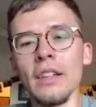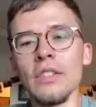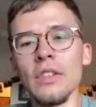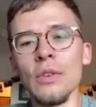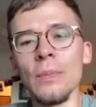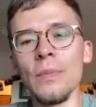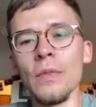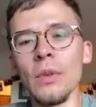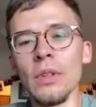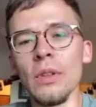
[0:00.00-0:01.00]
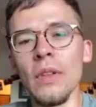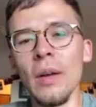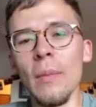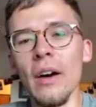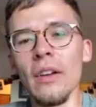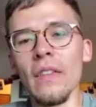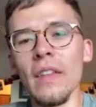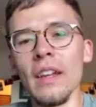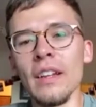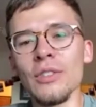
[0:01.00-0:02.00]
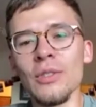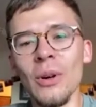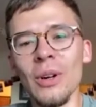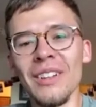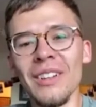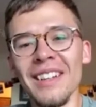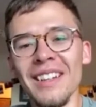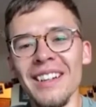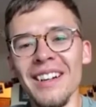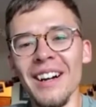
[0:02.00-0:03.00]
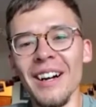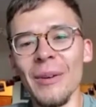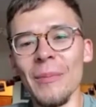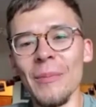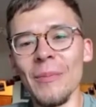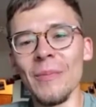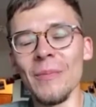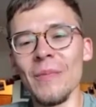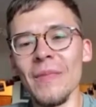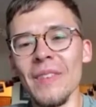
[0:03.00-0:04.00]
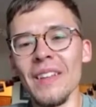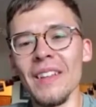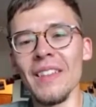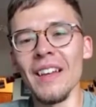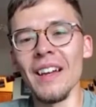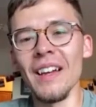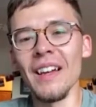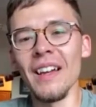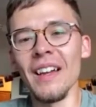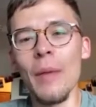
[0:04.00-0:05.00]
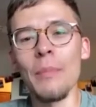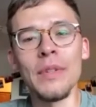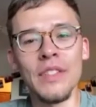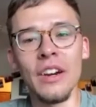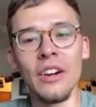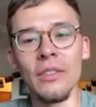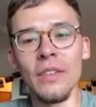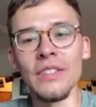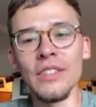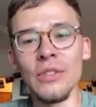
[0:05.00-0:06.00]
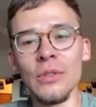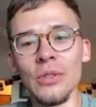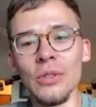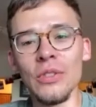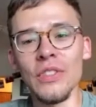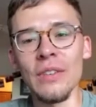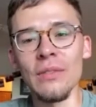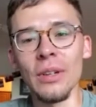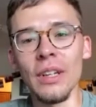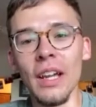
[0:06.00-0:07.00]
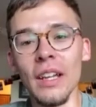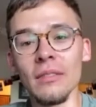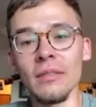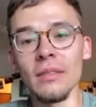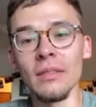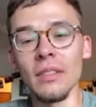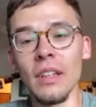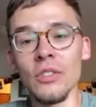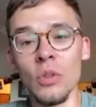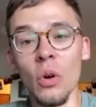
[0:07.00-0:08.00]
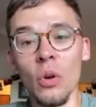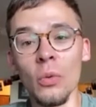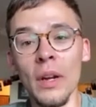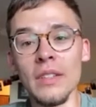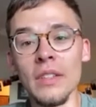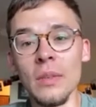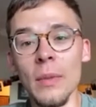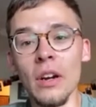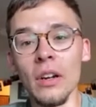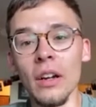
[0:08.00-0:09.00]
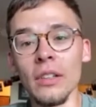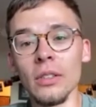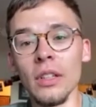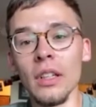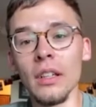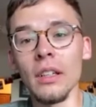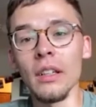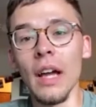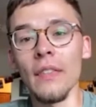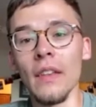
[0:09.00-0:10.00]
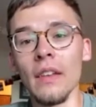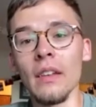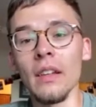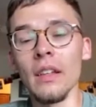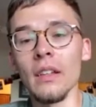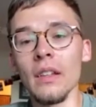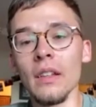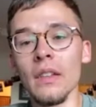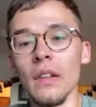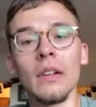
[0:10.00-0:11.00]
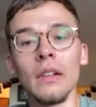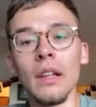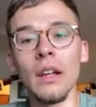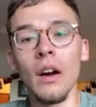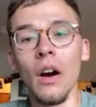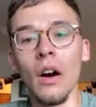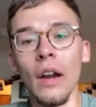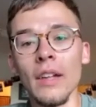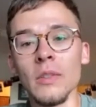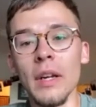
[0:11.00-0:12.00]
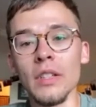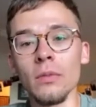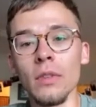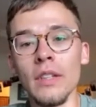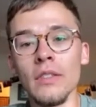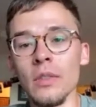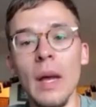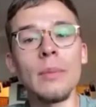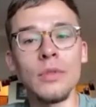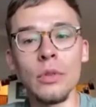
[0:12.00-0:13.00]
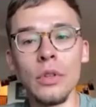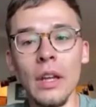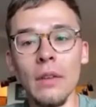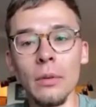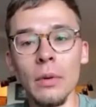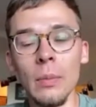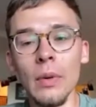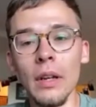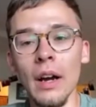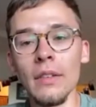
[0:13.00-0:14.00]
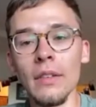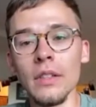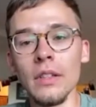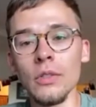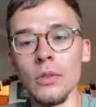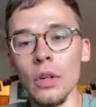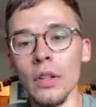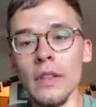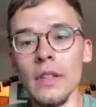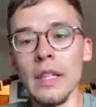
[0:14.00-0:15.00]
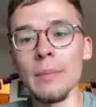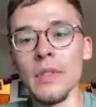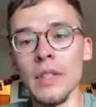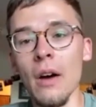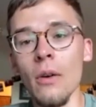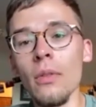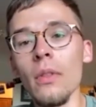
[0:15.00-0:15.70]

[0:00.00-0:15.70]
too, when you think about it, that historically, the epicenter of institutional slavery and historical racism in our country, not that there aren't aspects of racism absolutely everywhere, but obviously historically the Deep South,